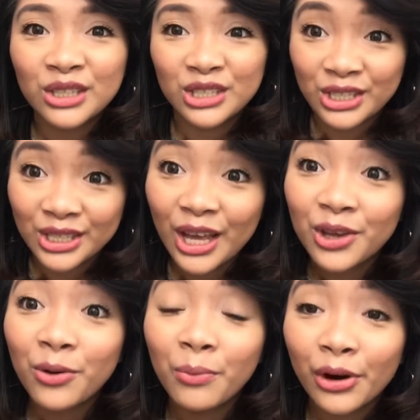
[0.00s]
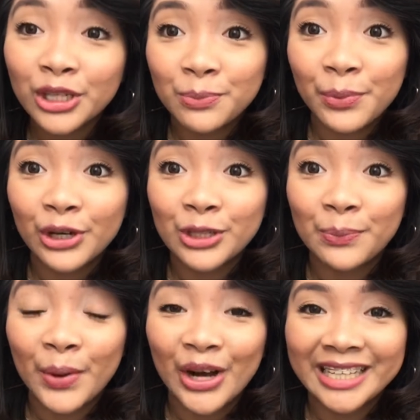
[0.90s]
Just get your
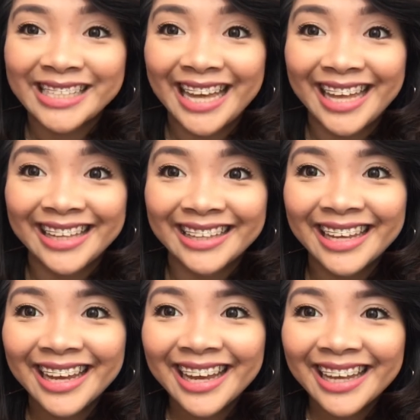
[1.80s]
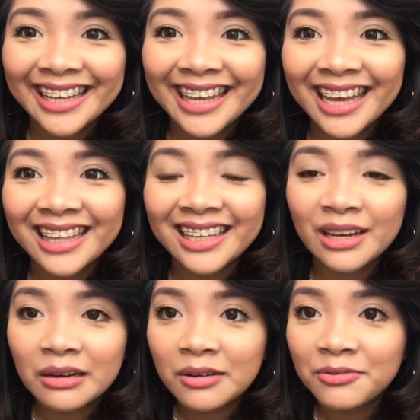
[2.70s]
Birchbox and get
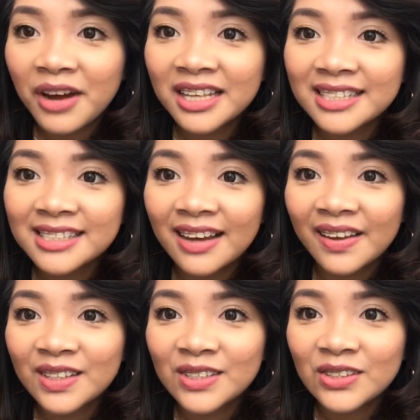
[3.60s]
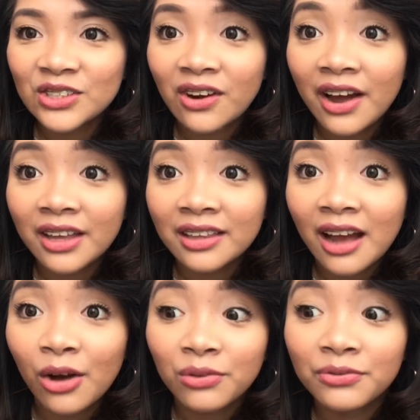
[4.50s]
a fan size to try it
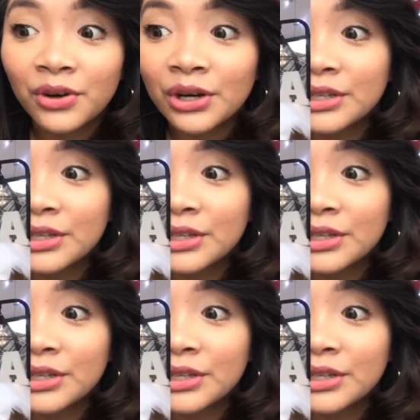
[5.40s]
out first.